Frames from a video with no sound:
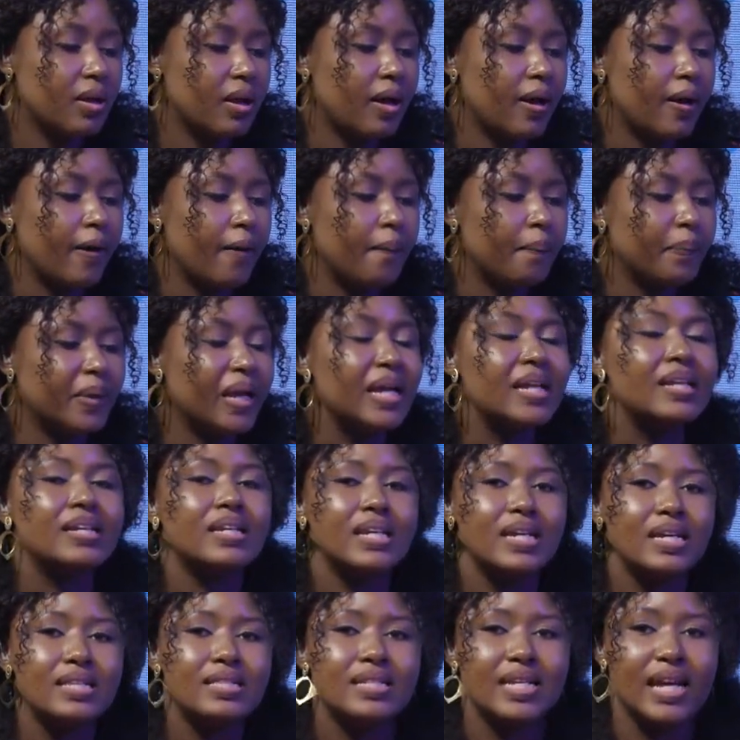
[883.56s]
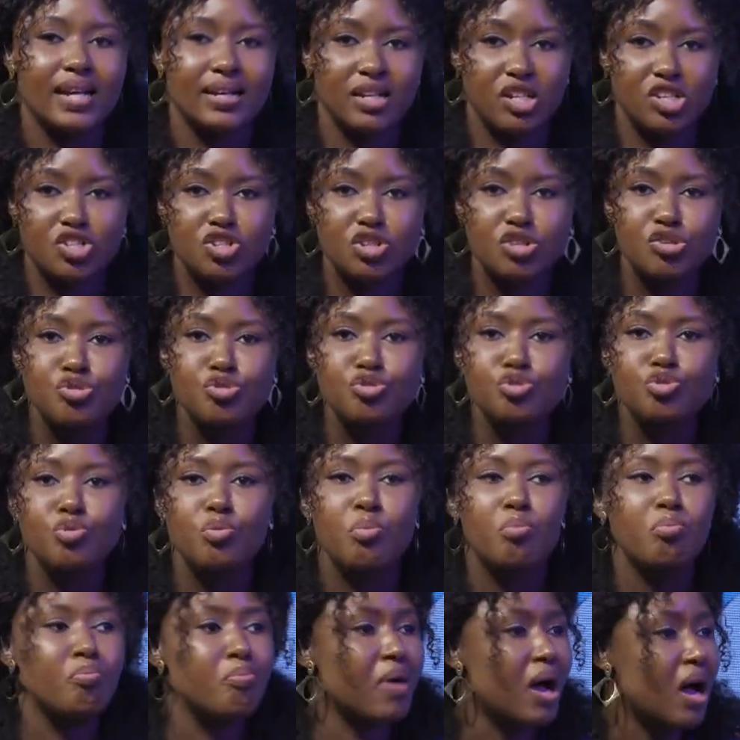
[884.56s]
um, they need technicians to
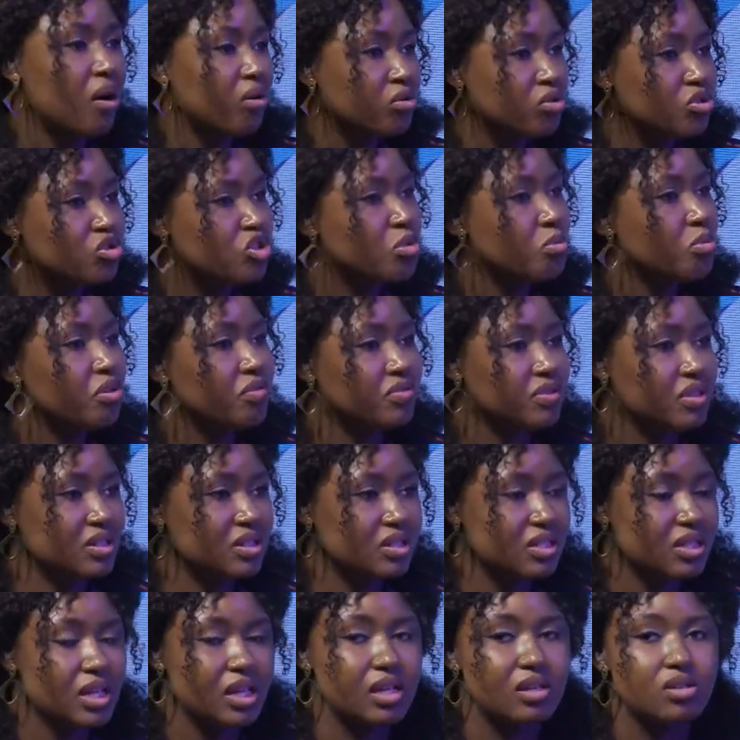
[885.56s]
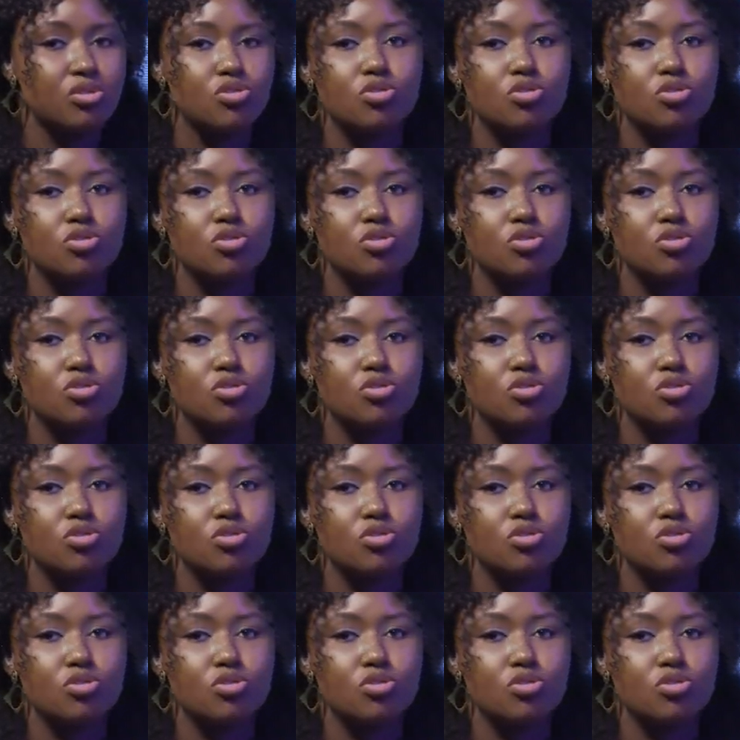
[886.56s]
mount some of these things.